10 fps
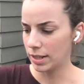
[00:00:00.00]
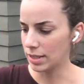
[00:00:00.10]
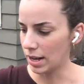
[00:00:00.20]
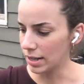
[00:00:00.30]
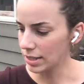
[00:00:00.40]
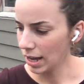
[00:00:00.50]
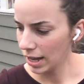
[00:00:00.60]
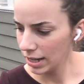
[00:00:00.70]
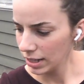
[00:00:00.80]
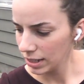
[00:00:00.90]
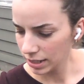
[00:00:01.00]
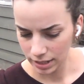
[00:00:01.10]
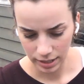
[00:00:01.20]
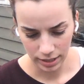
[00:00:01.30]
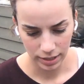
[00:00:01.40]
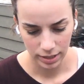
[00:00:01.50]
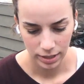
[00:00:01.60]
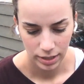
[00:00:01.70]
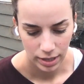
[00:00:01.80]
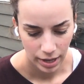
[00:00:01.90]
set aside.
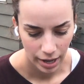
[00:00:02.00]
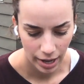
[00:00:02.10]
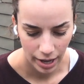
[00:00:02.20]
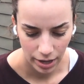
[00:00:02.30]
And